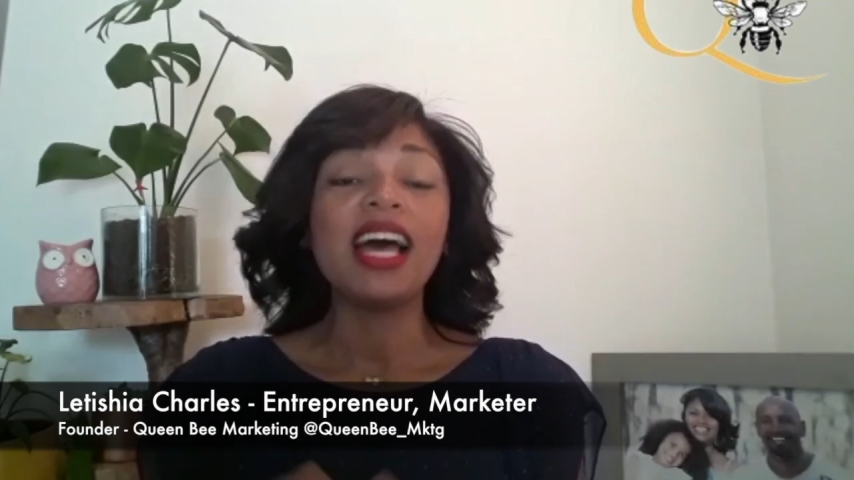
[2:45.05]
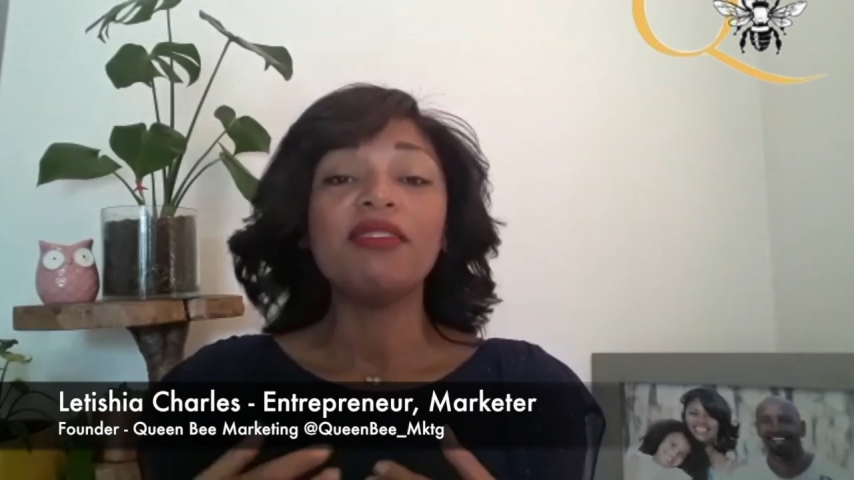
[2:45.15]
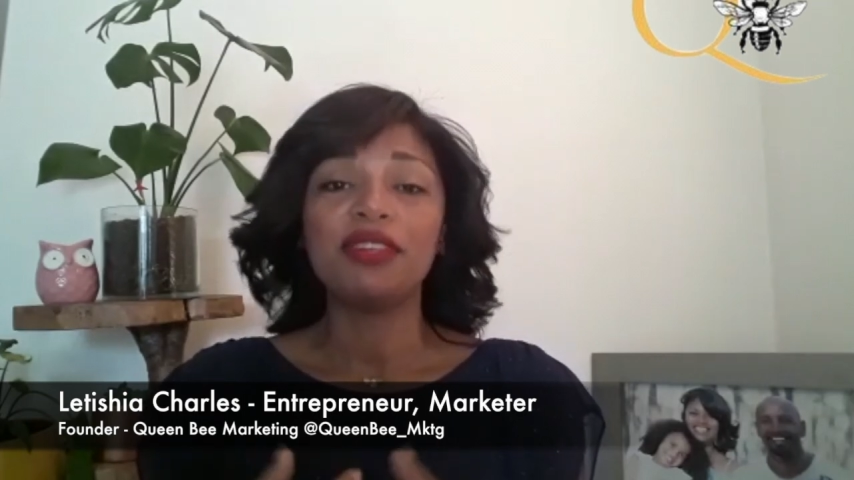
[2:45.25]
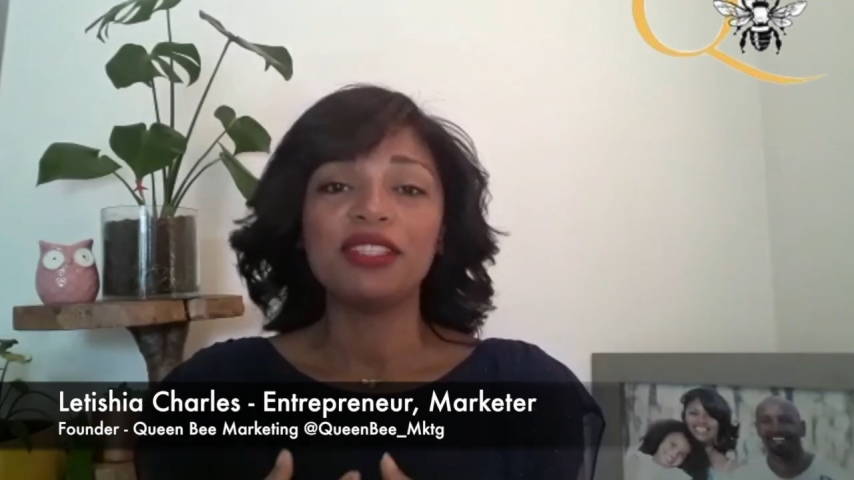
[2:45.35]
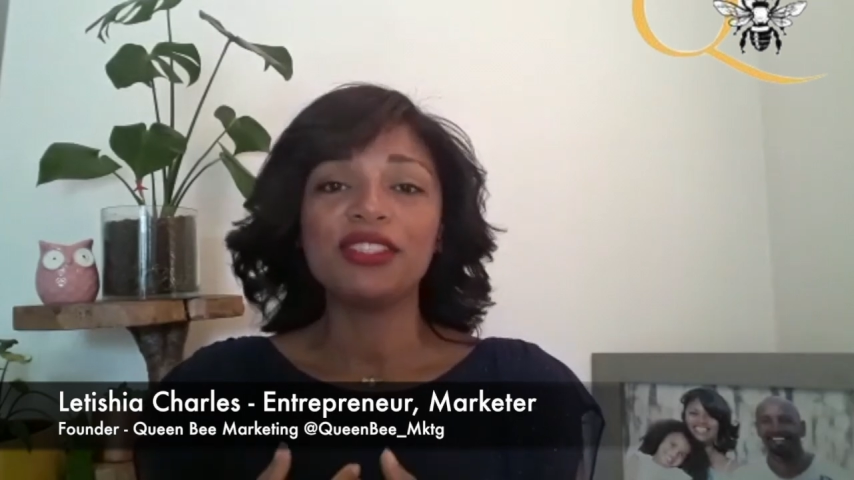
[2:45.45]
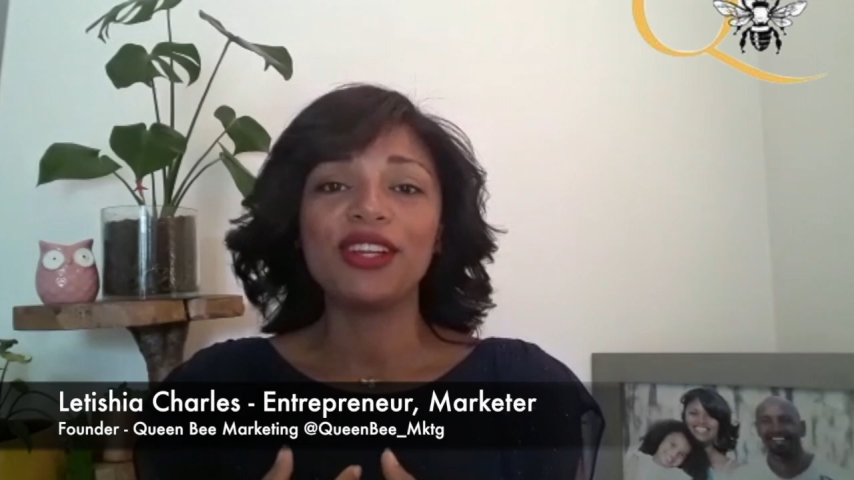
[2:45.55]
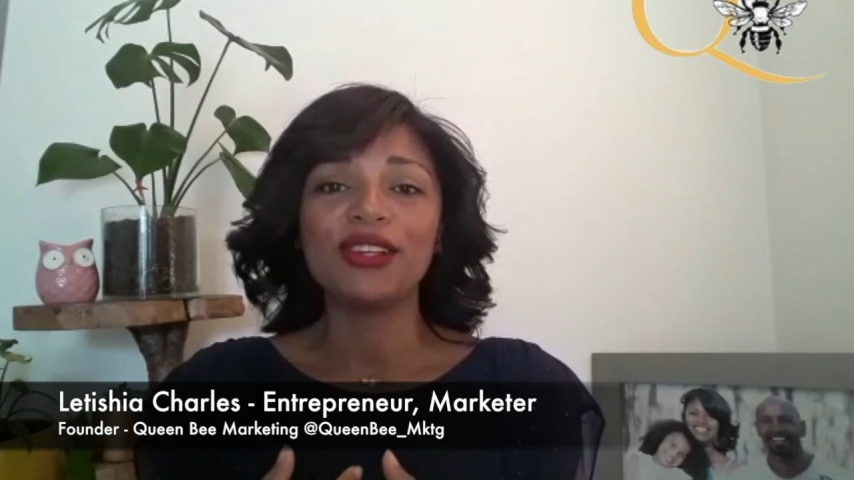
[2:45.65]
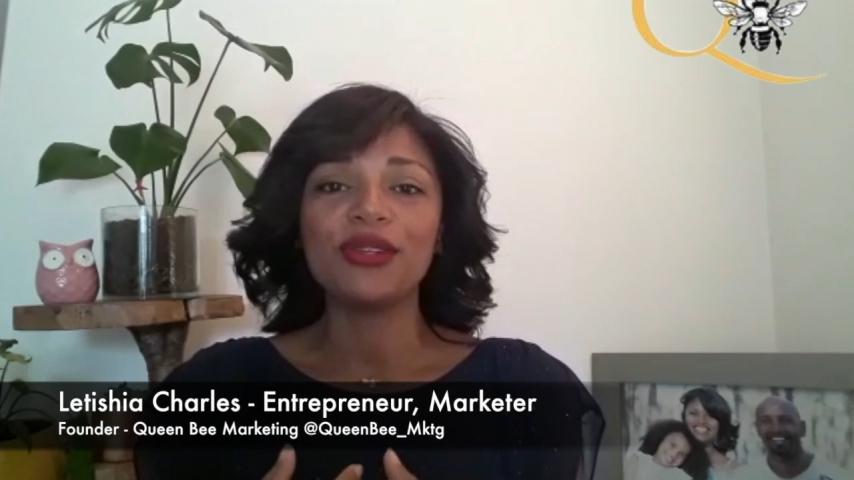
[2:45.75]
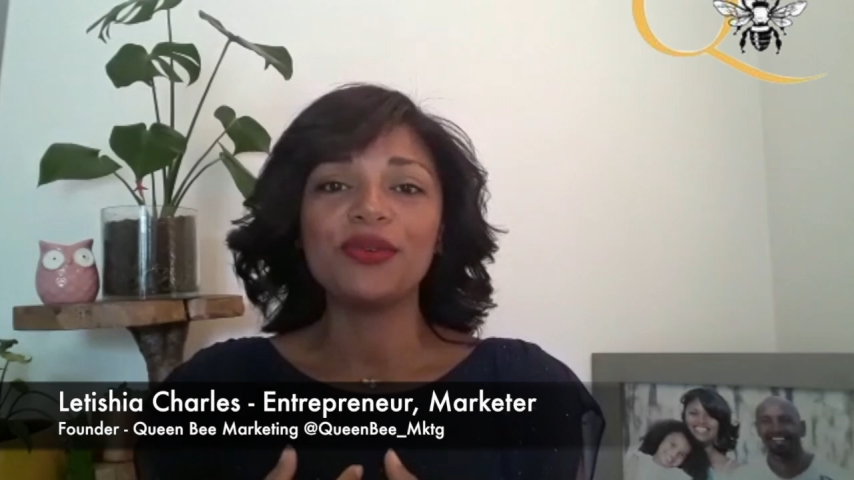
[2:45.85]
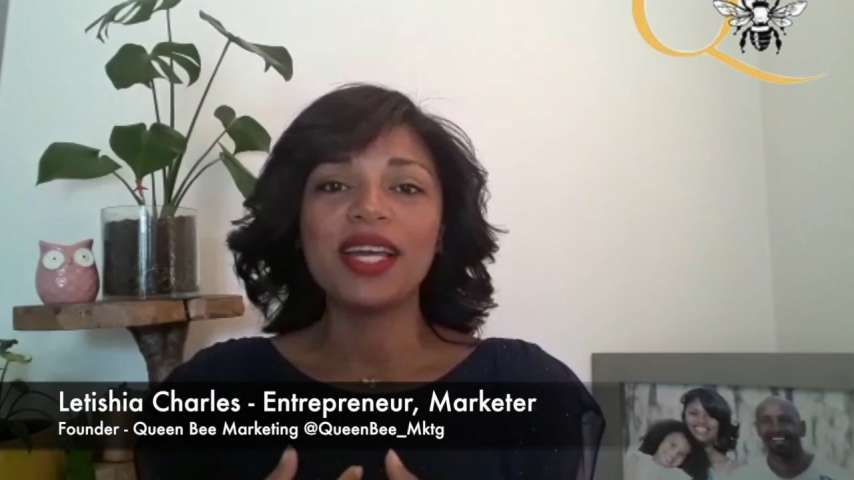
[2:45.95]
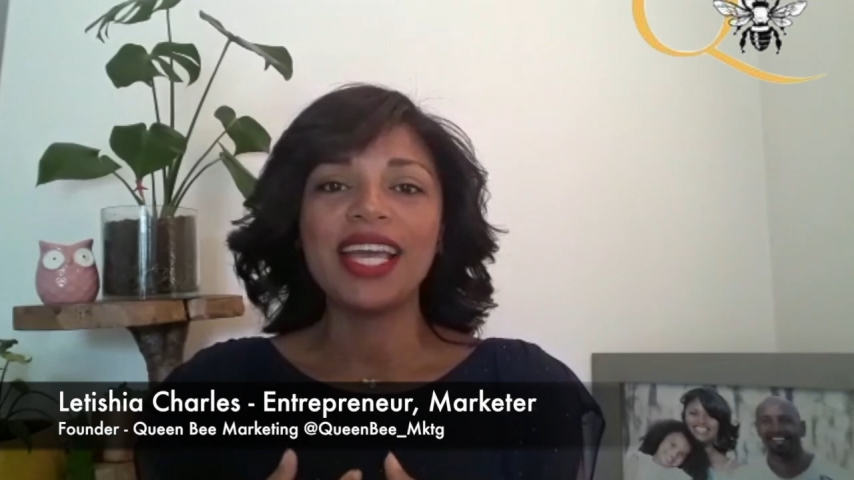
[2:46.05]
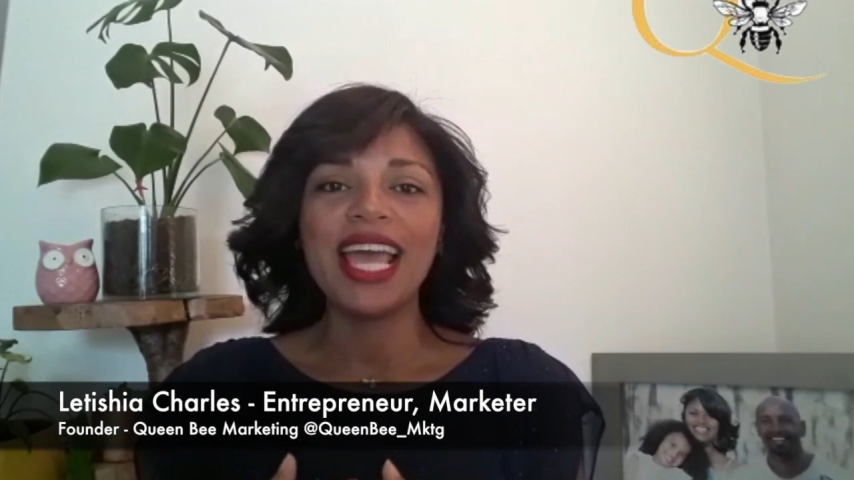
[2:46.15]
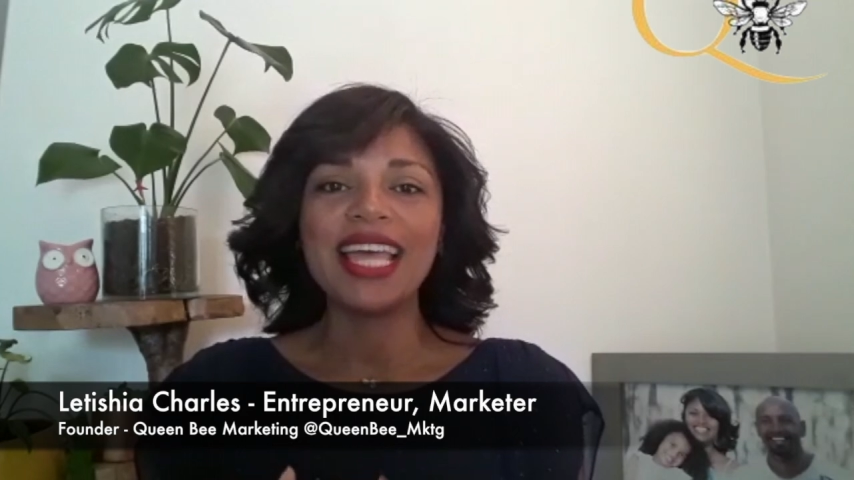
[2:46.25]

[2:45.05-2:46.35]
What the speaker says: I've learned along the way